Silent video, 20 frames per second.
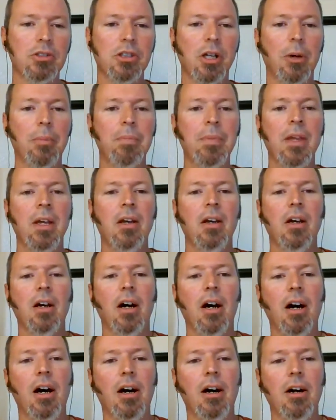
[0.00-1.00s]
So,
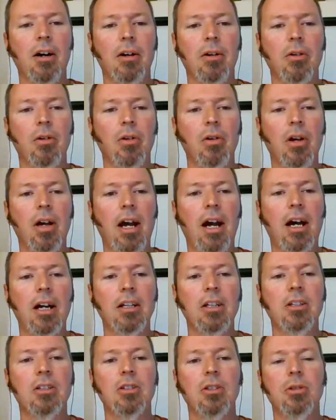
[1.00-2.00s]
uh,
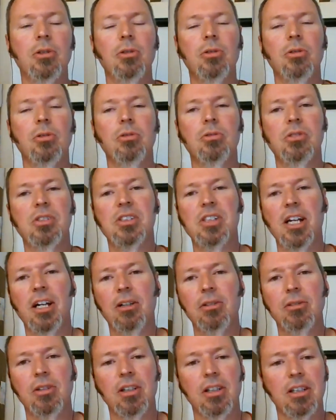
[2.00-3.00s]
how do you do
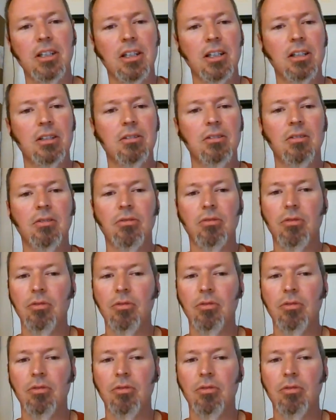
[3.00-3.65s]
sound again?